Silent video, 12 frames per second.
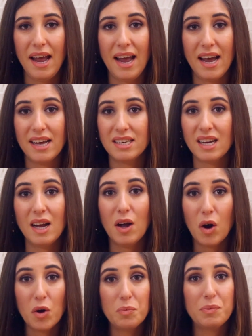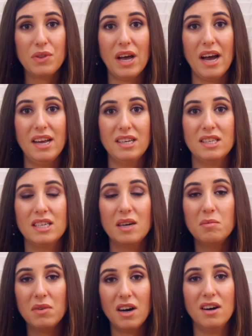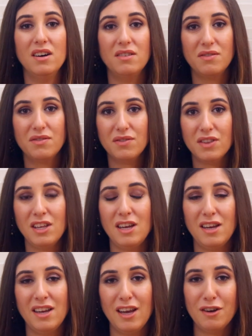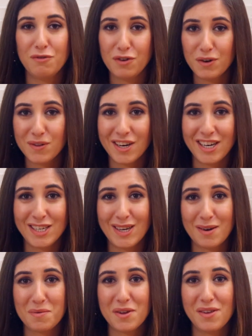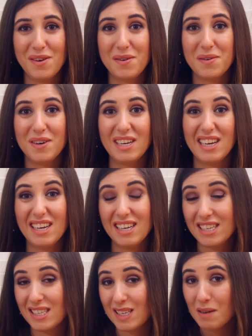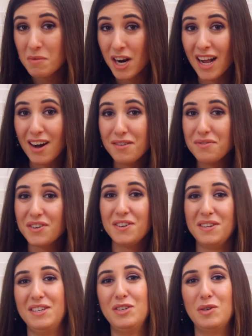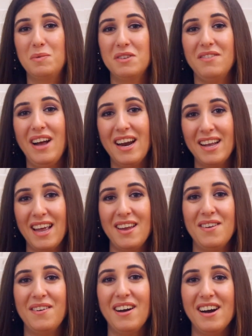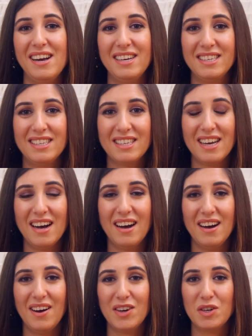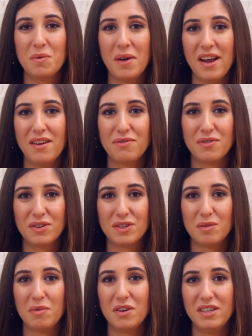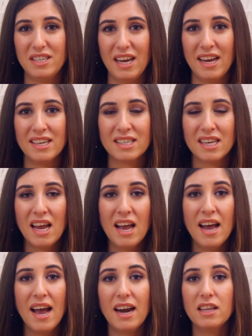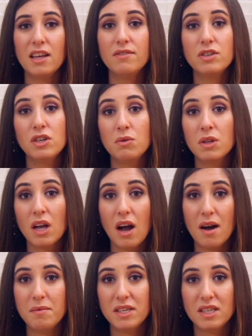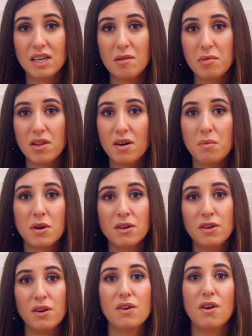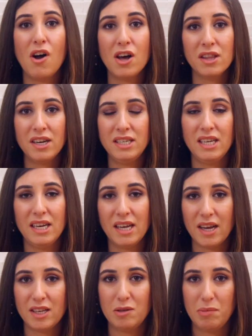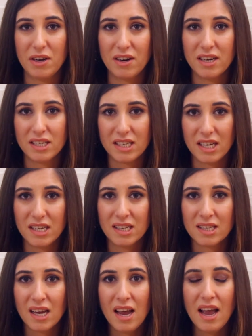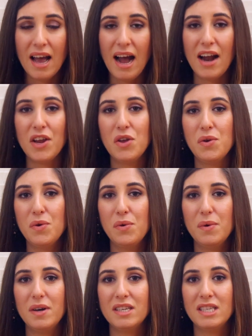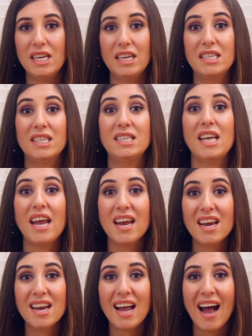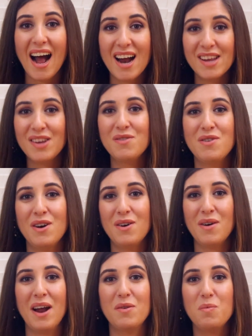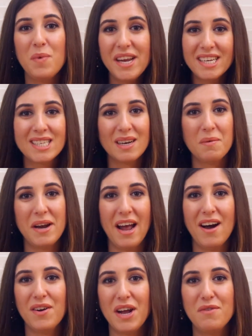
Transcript: And I hope that some of the info that I shared with you is somewhat helpful in terms of how to get you guys on your way for some good dates. And I'd love to know in the comments down below, what are your online dating experiences? How do you stay sane? How do you know how to weed someone out?